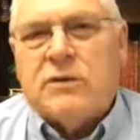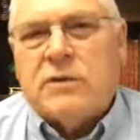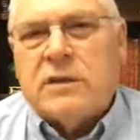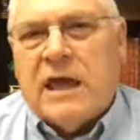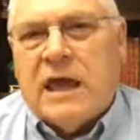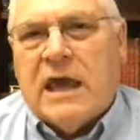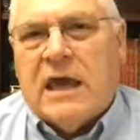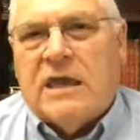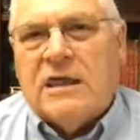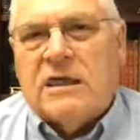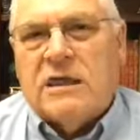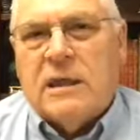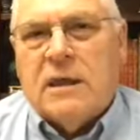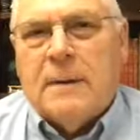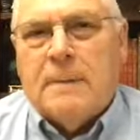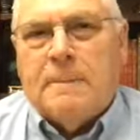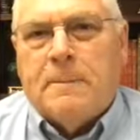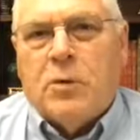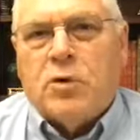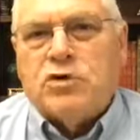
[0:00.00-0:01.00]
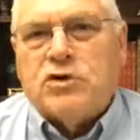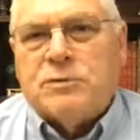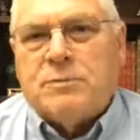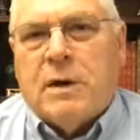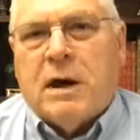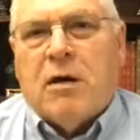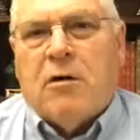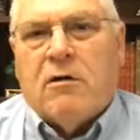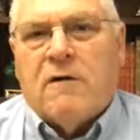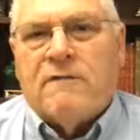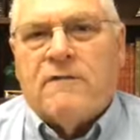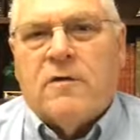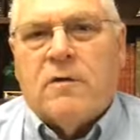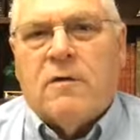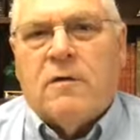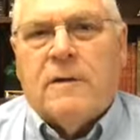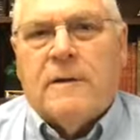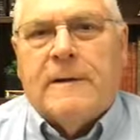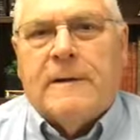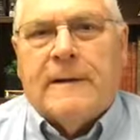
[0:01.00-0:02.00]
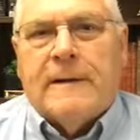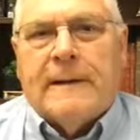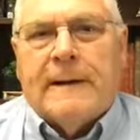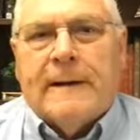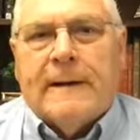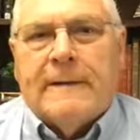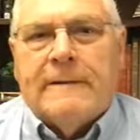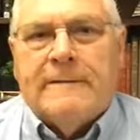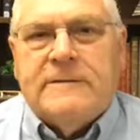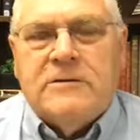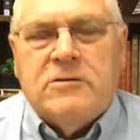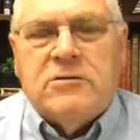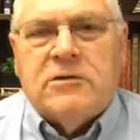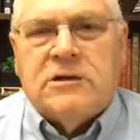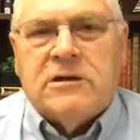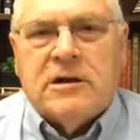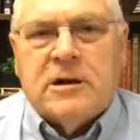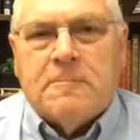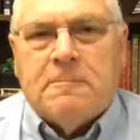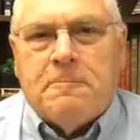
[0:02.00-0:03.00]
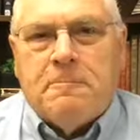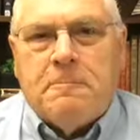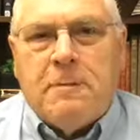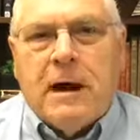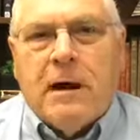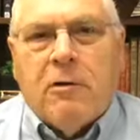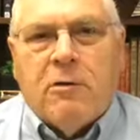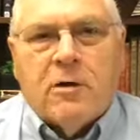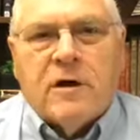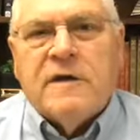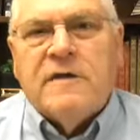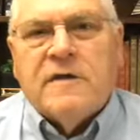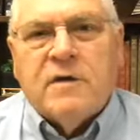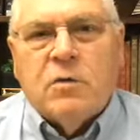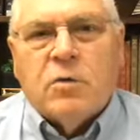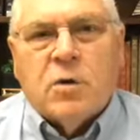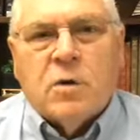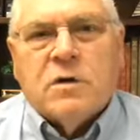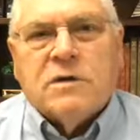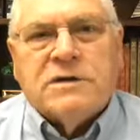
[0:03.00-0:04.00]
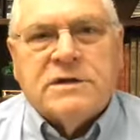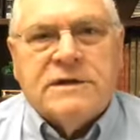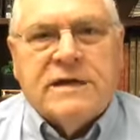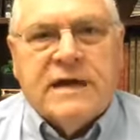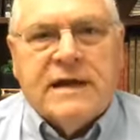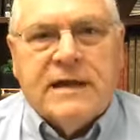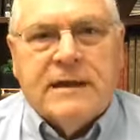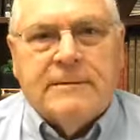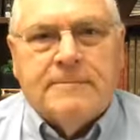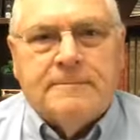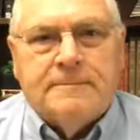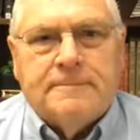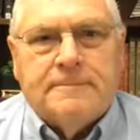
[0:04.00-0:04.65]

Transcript: or the eighth most powerful nuclear power in the world today.